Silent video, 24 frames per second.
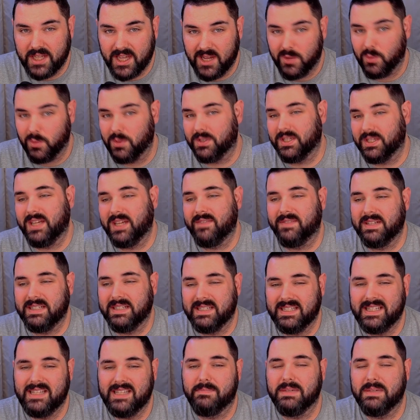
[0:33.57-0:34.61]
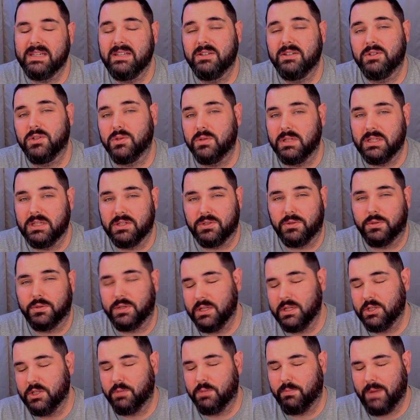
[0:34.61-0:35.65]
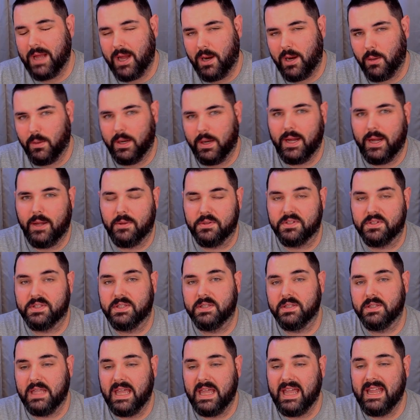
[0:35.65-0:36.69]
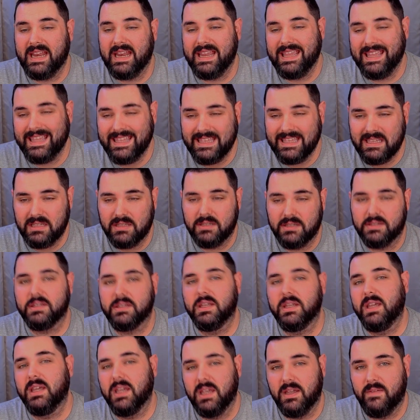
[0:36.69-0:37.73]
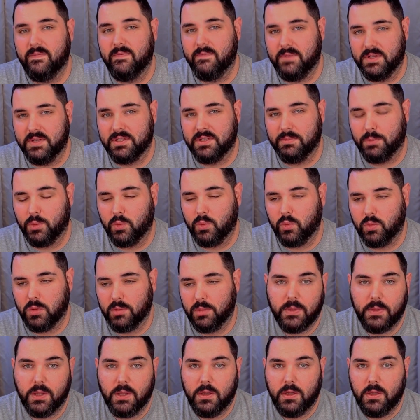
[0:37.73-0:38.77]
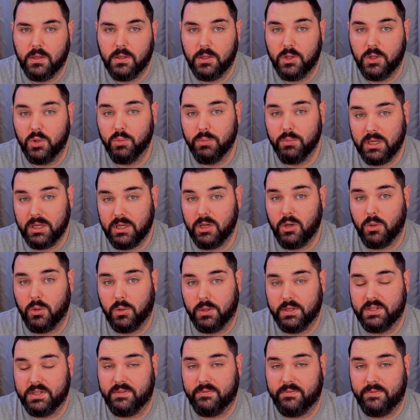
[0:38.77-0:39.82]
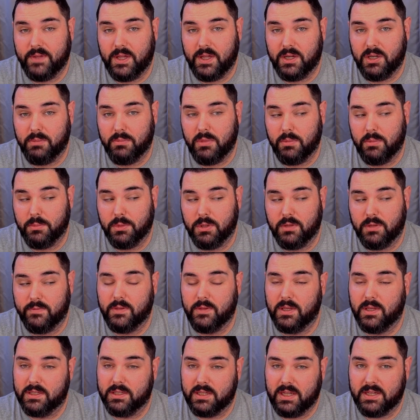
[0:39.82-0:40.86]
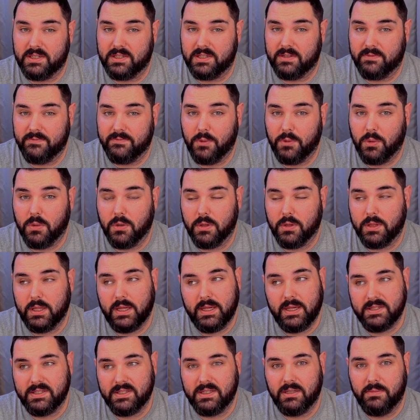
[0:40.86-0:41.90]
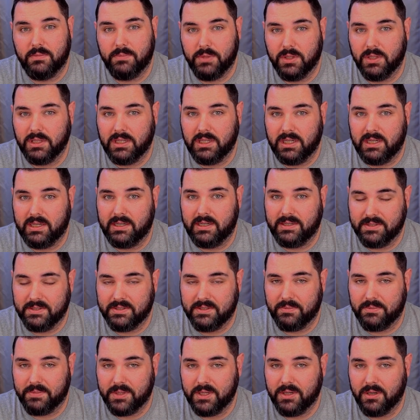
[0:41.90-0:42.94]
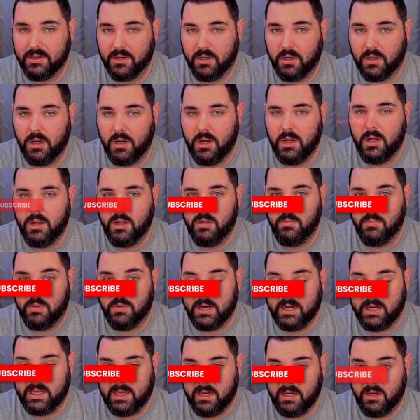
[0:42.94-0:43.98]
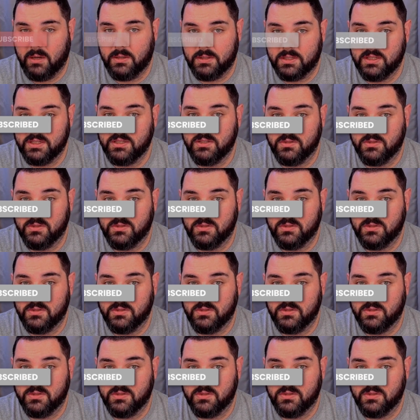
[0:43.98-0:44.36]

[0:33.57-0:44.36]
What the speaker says: we're diving deep into the strategic powerhouse that is Invisible Woman. You may know her as the founding member of the Fantastic Four that has the ability to disappear, but I guarantee you,